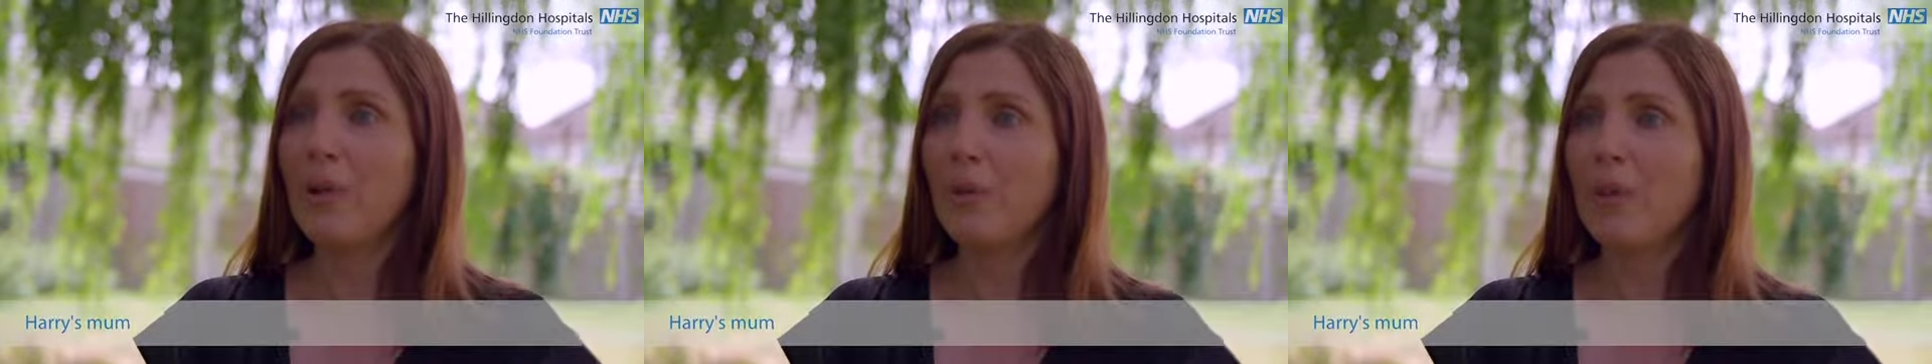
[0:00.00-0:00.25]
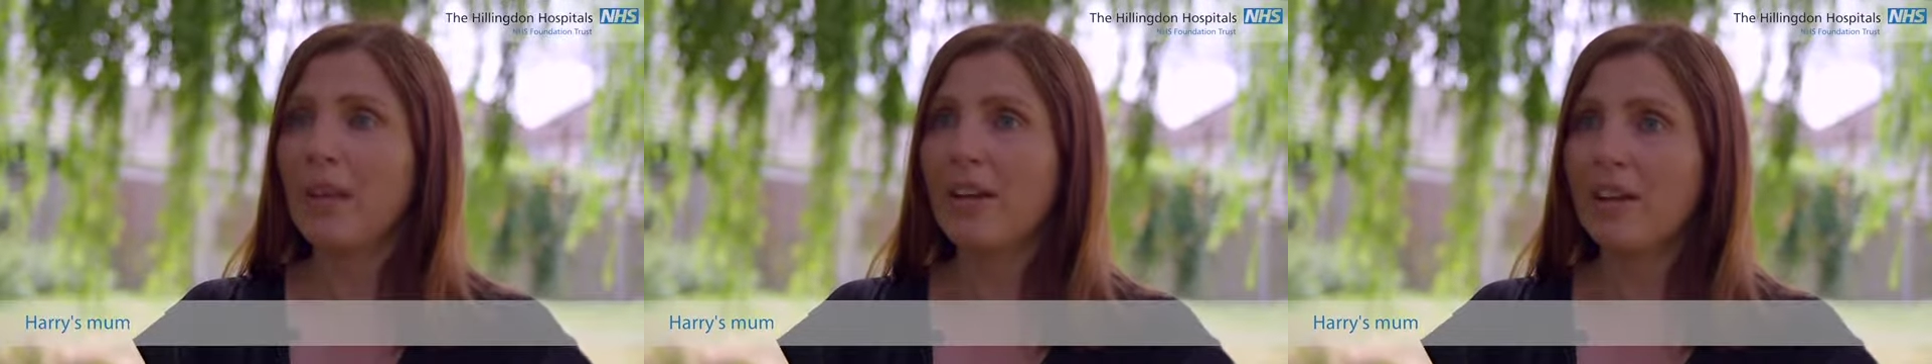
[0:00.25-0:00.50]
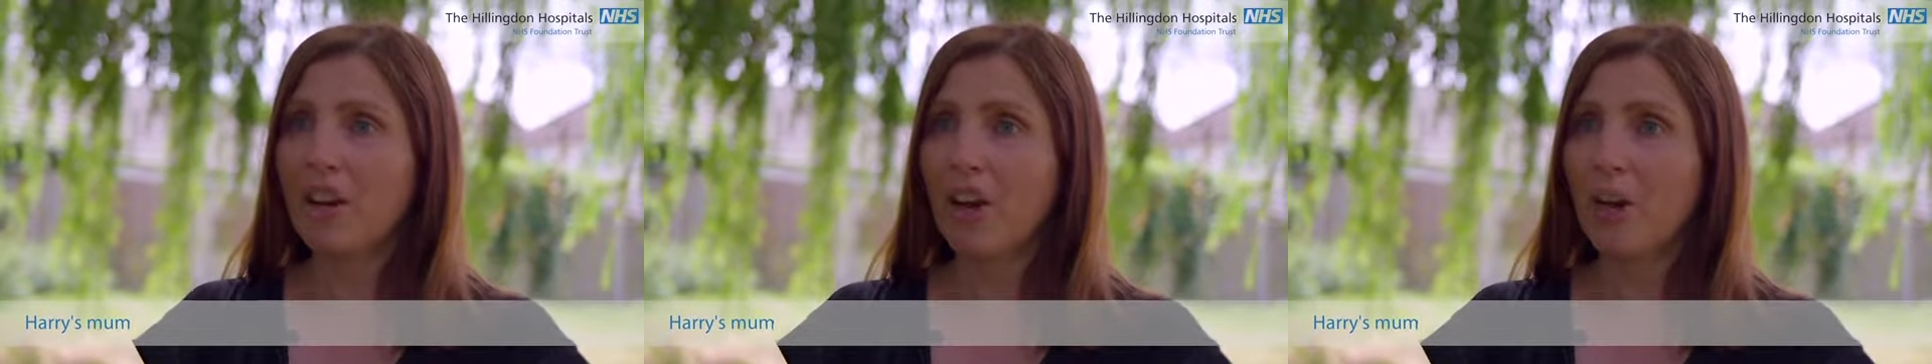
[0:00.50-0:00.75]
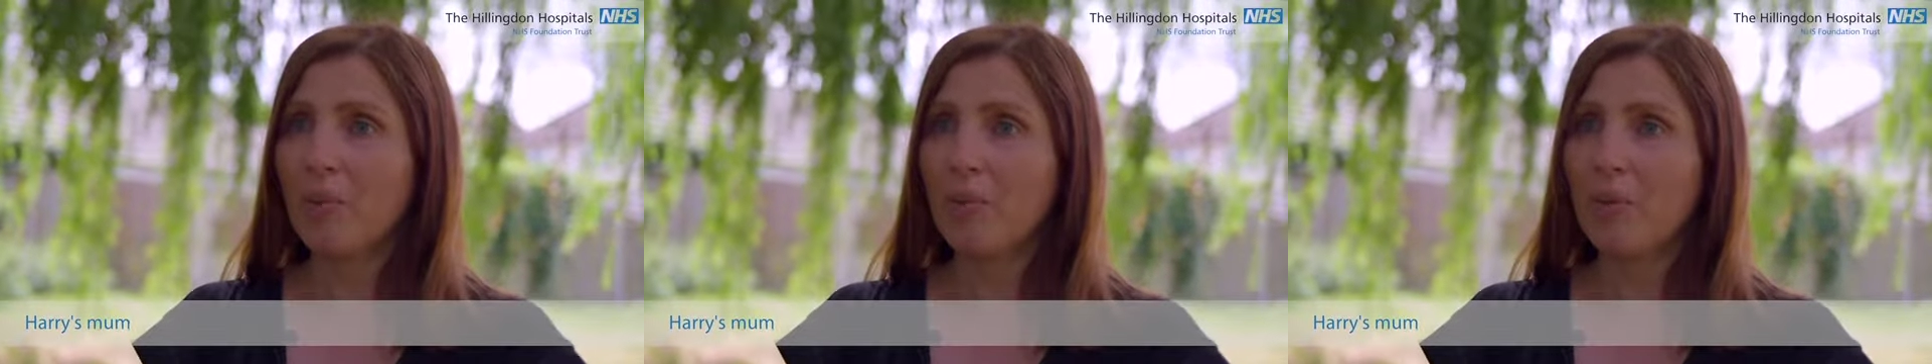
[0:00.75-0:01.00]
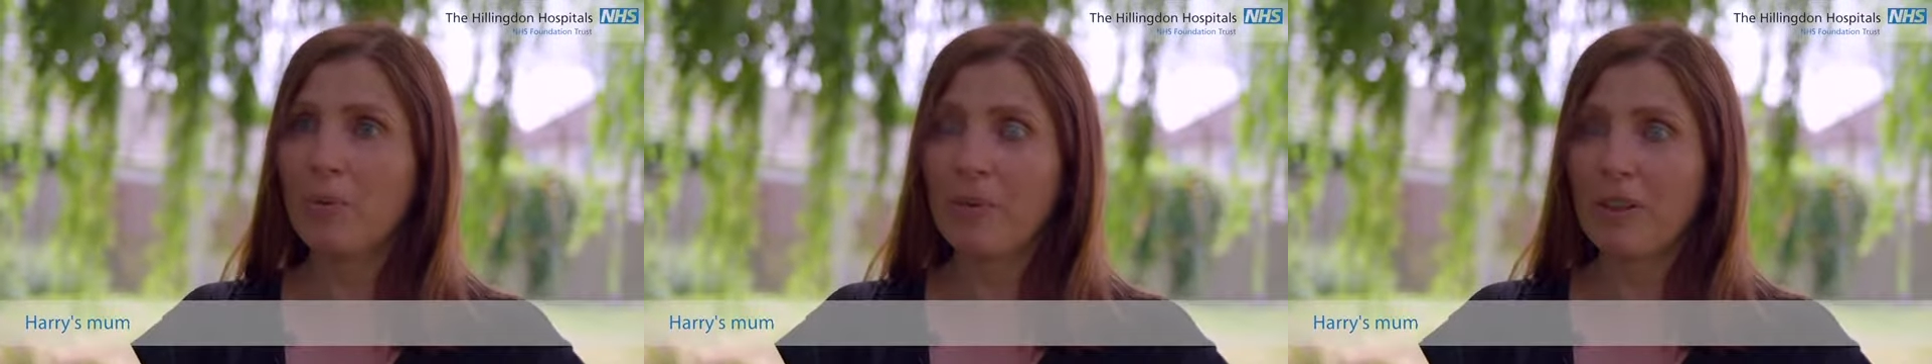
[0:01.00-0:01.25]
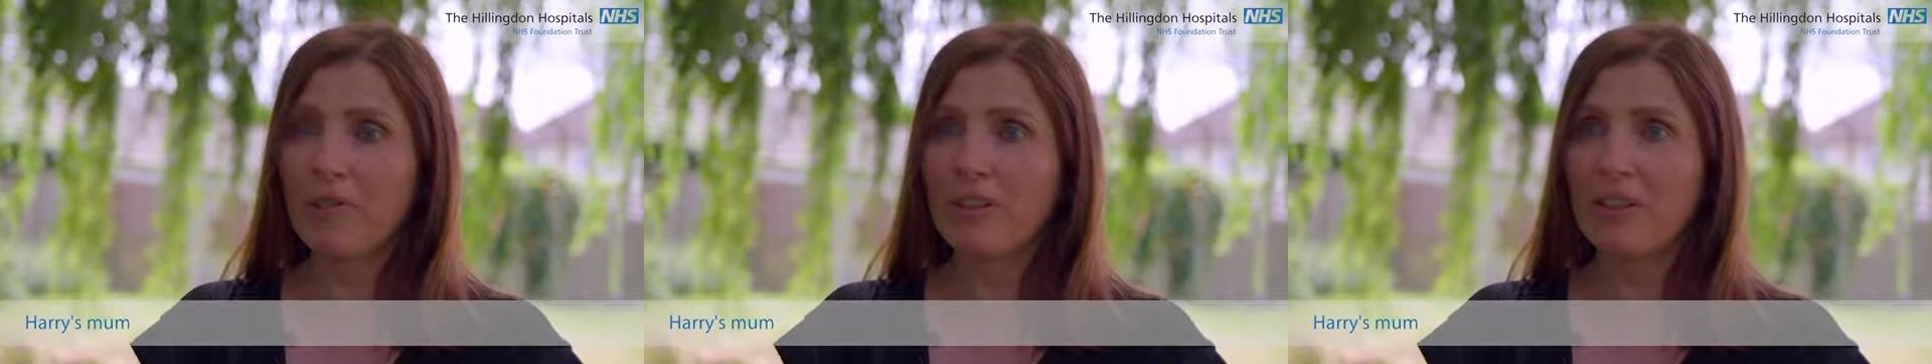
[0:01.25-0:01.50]
were they going to cope with
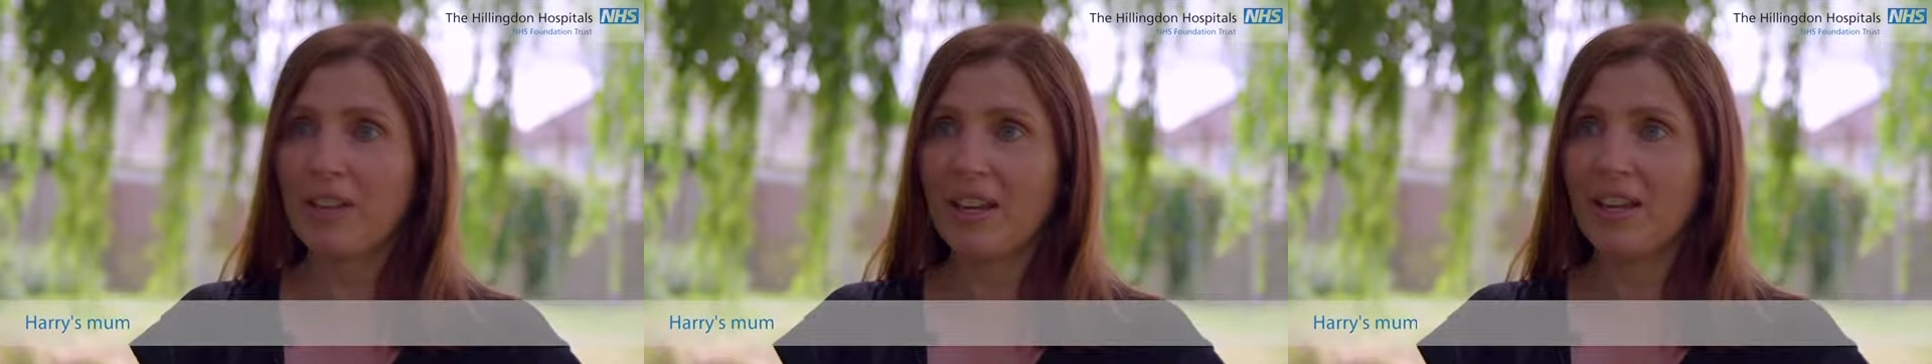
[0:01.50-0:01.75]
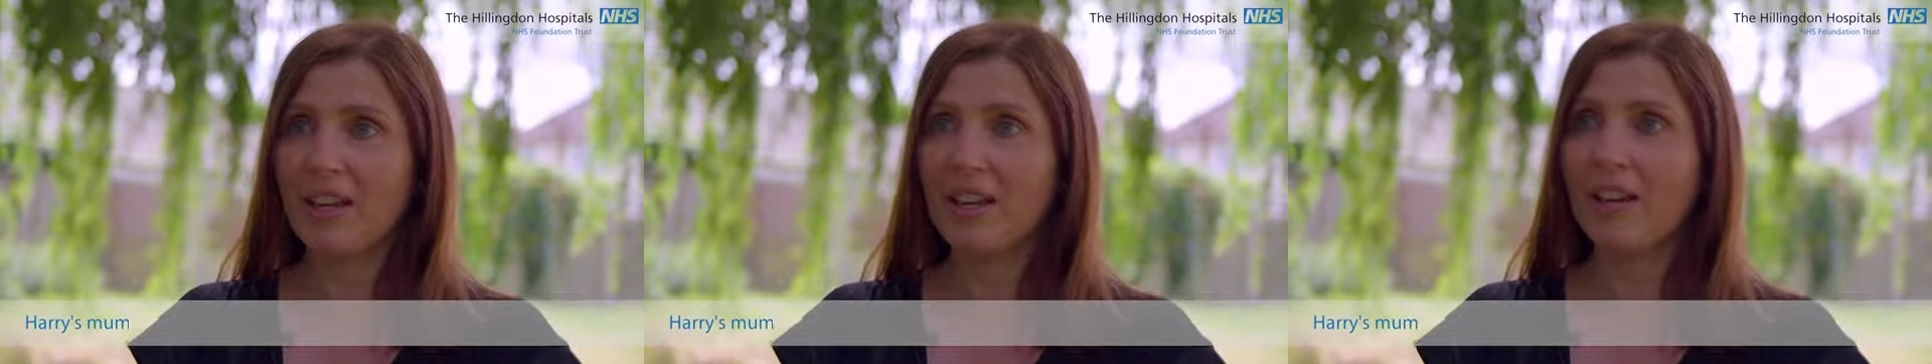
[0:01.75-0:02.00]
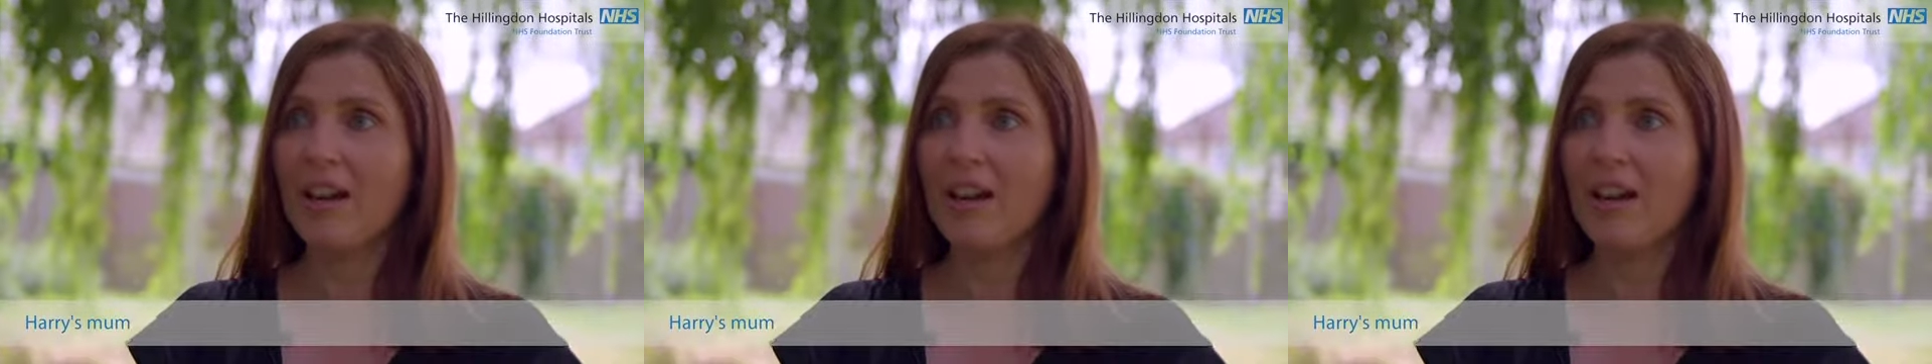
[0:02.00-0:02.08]
everything,